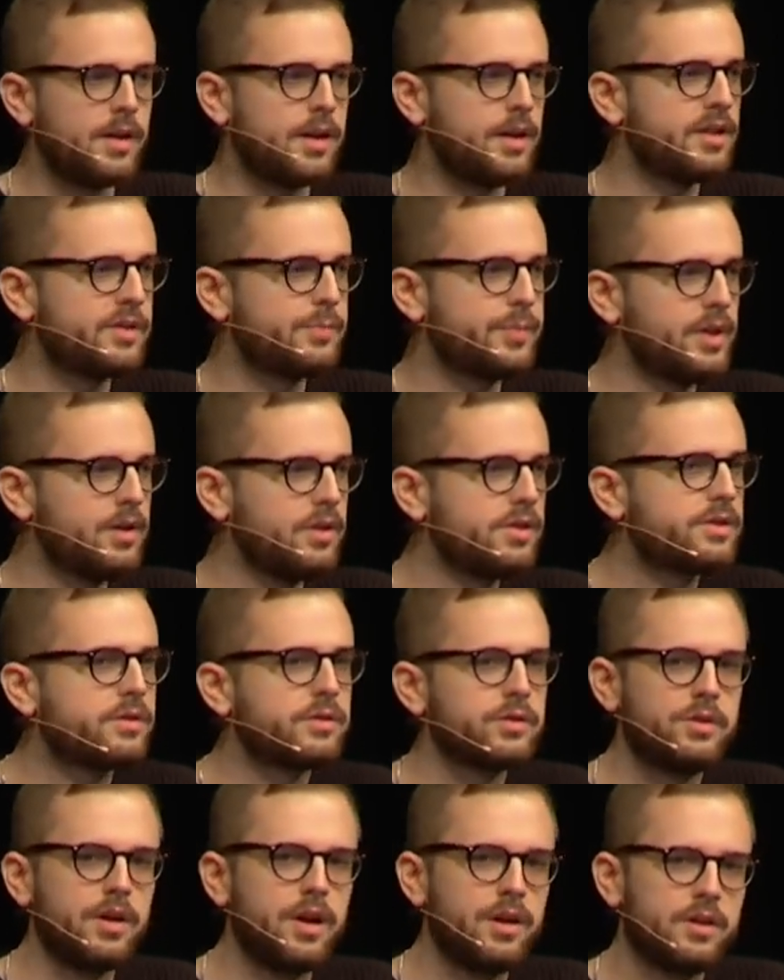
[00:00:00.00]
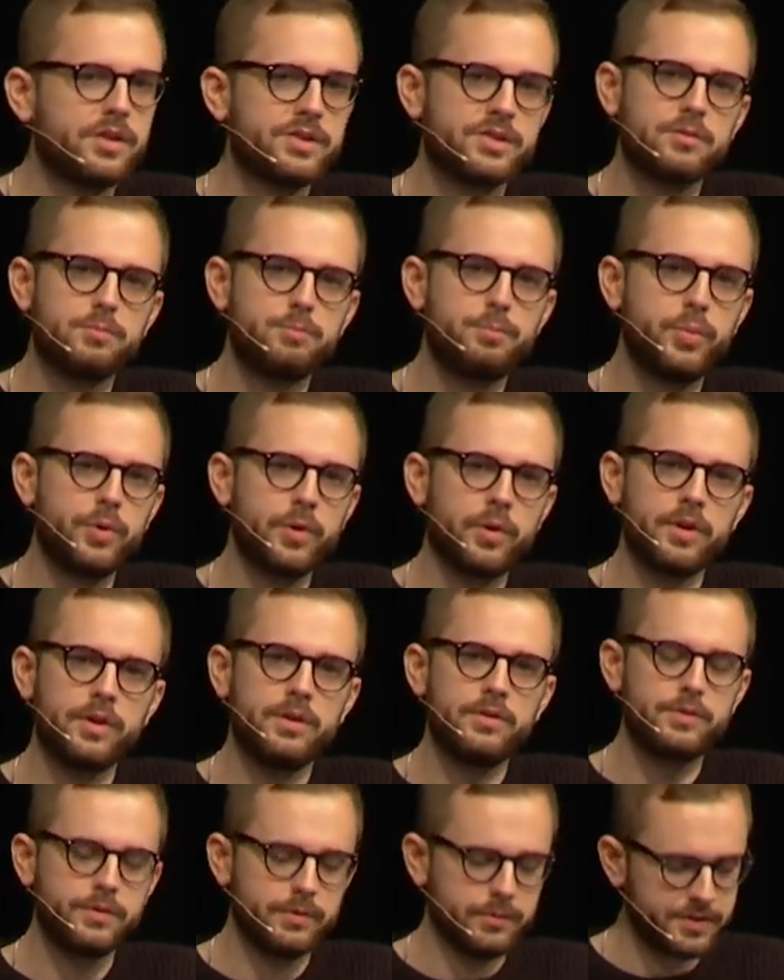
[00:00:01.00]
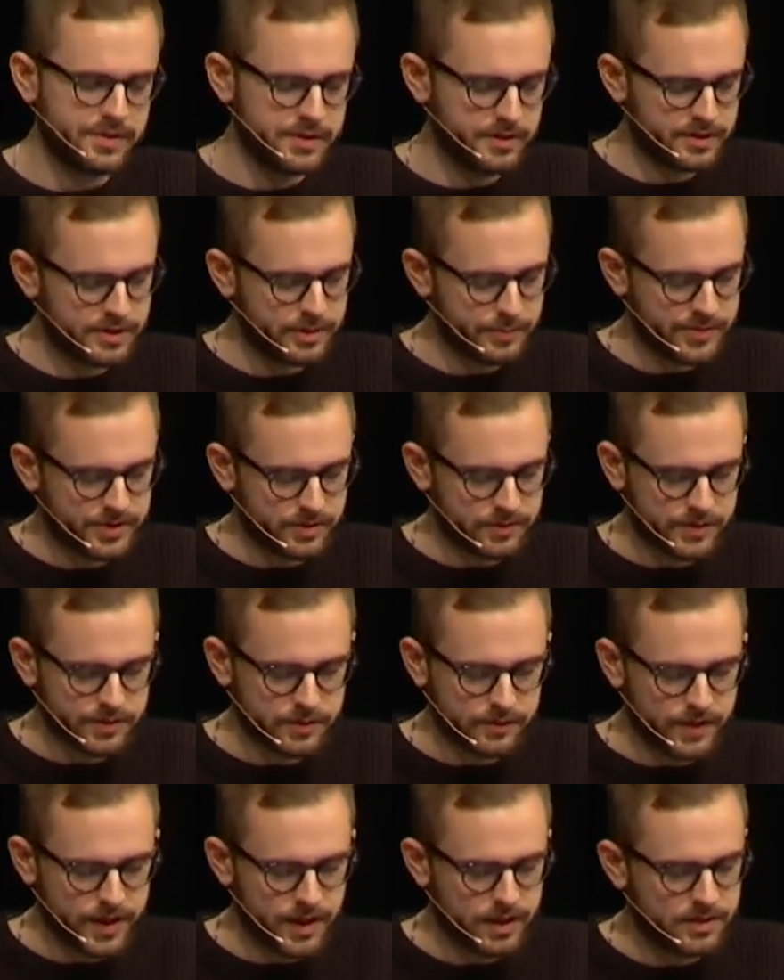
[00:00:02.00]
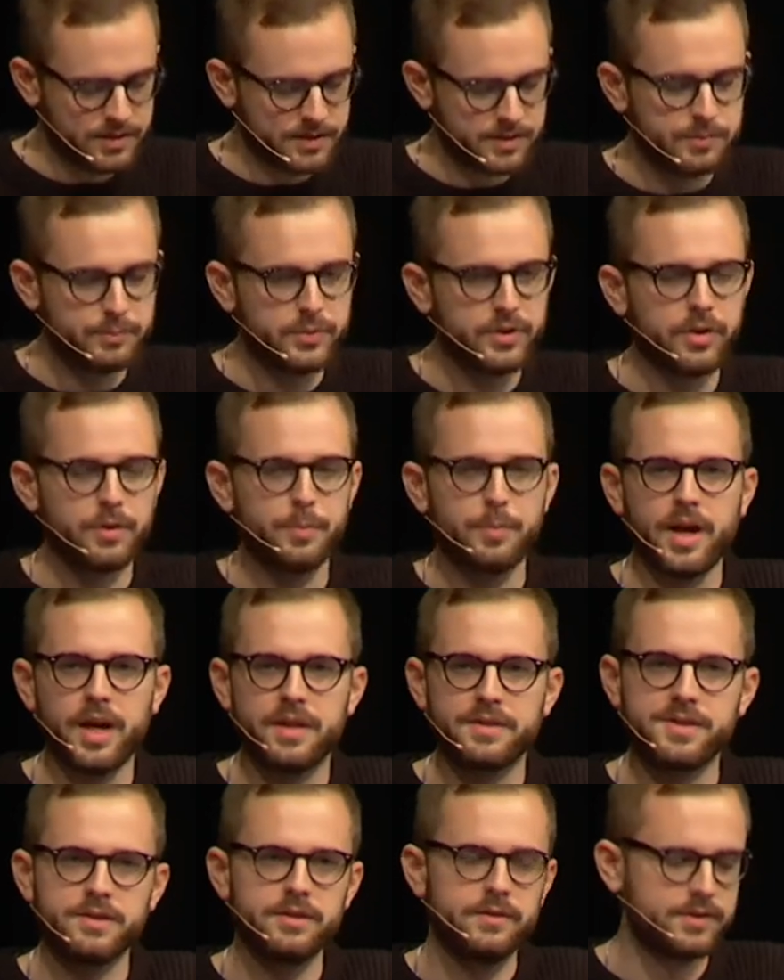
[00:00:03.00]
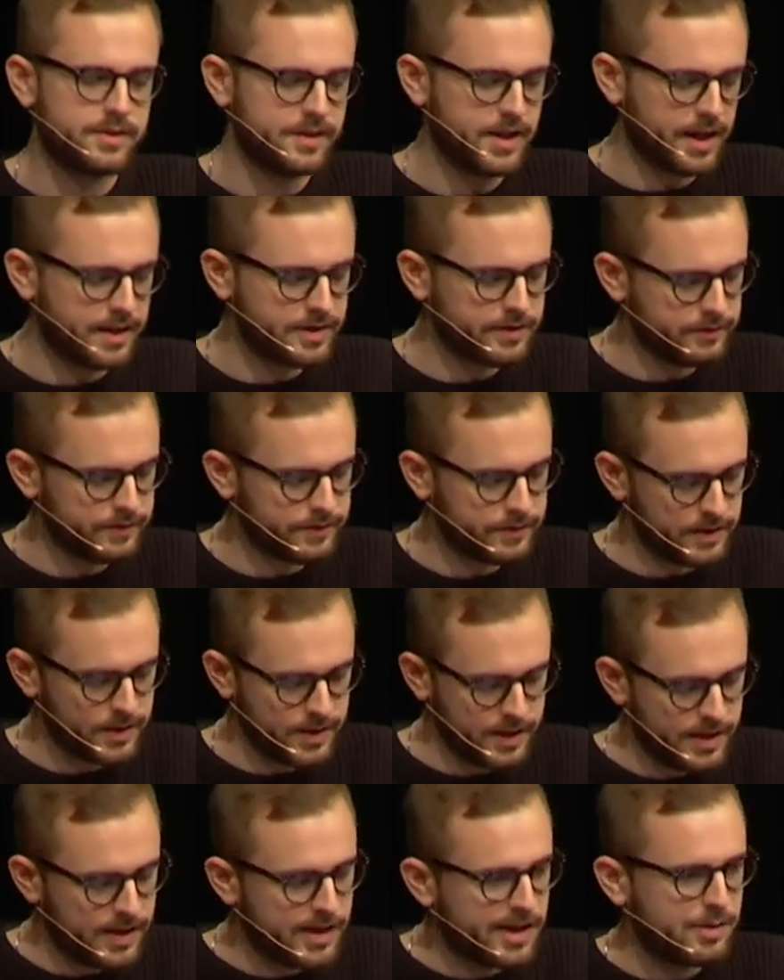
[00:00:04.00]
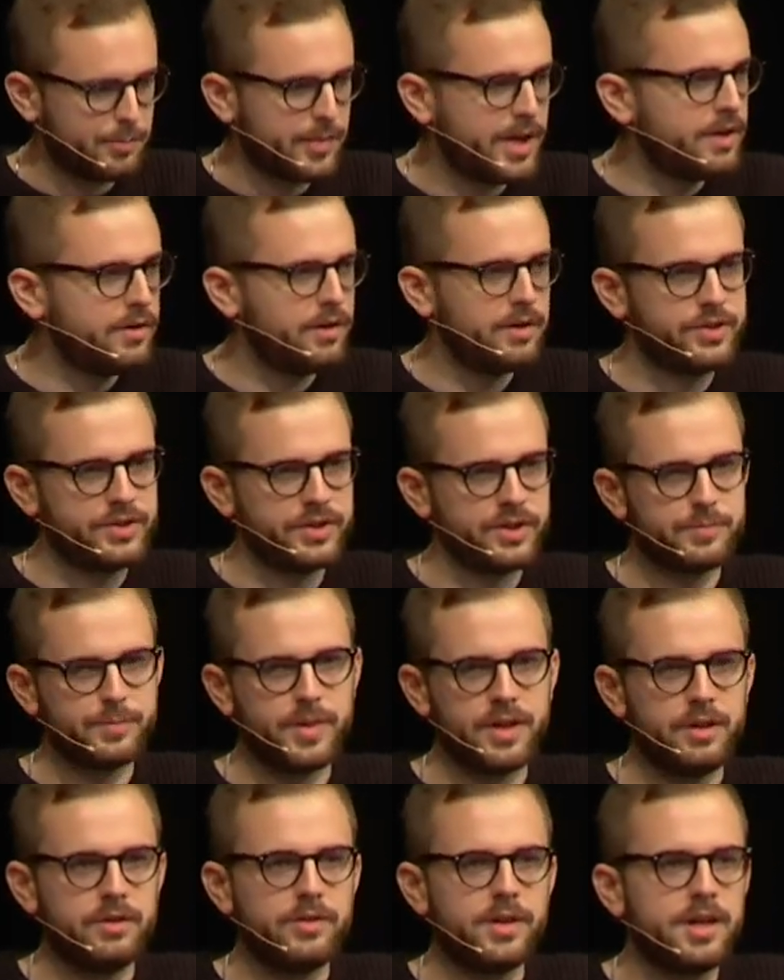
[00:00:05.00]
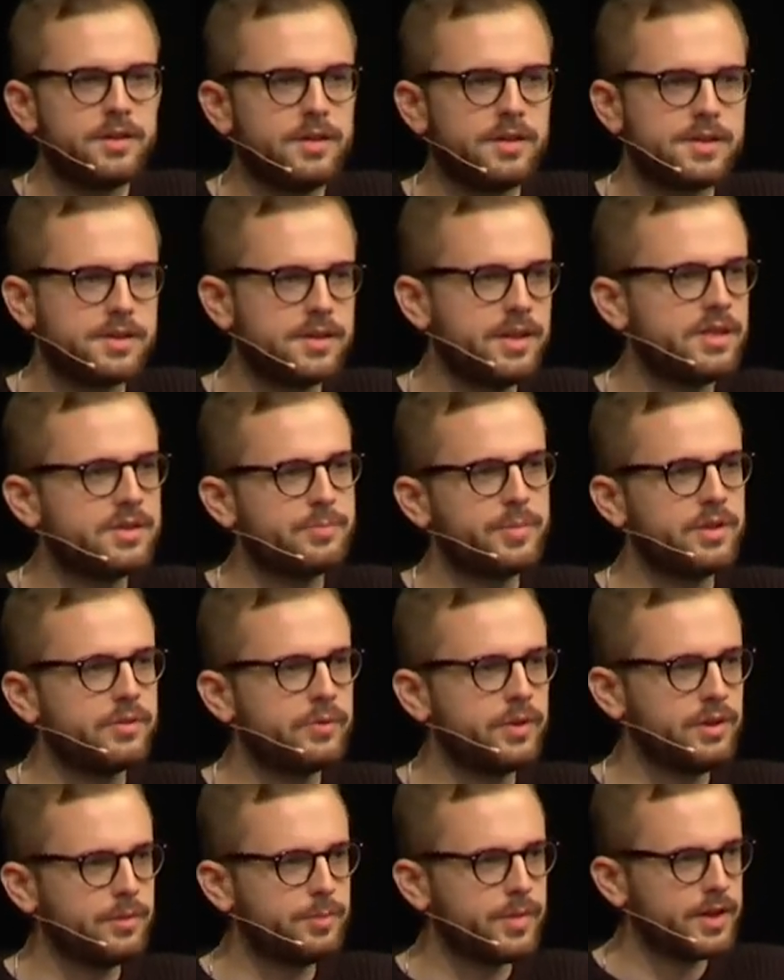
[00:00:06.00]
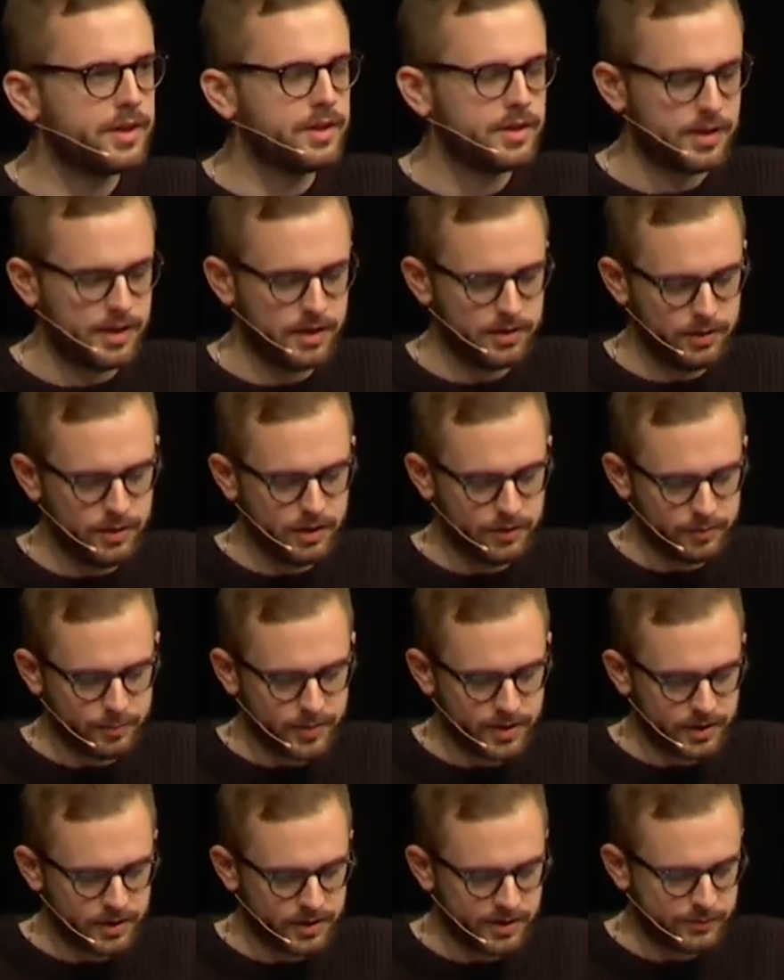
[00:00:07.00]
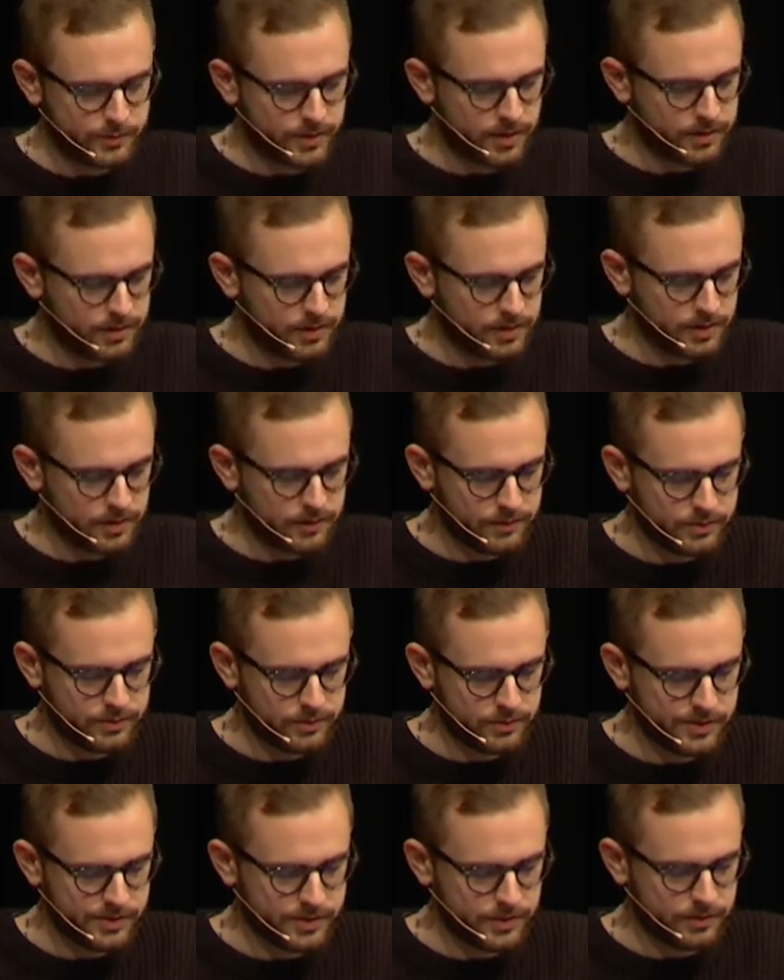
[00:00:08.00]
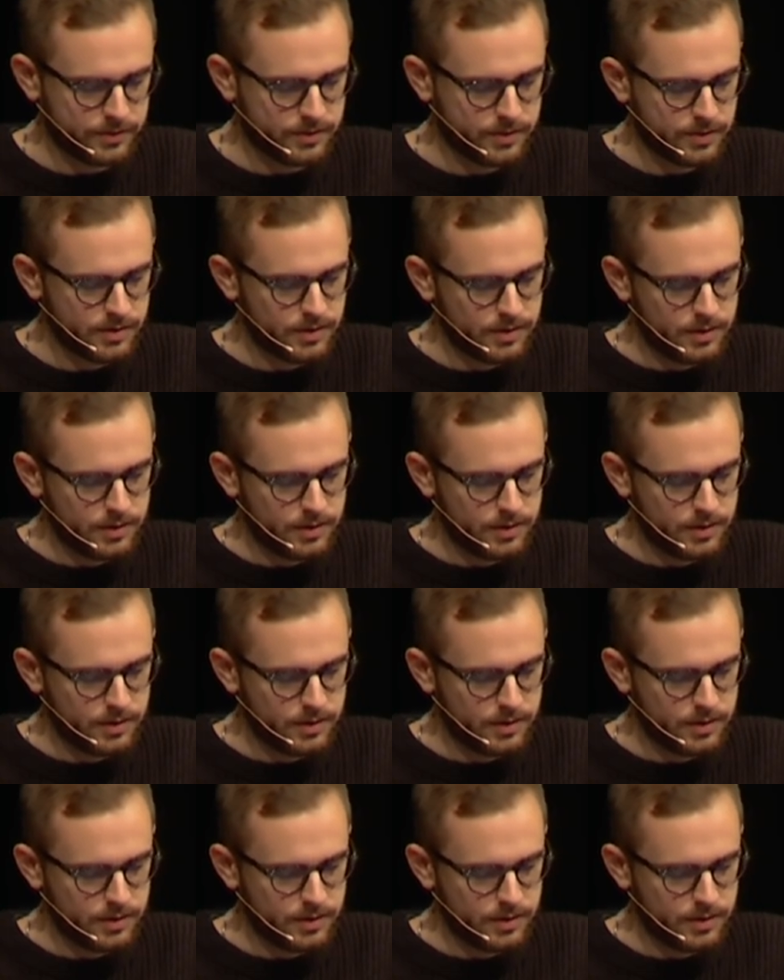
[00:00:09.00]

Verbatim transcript: and as billions of dollars are poured into systems of surveillance, both passive and active, and might not just by the United States, but really by any government that is wealthy enough to do so.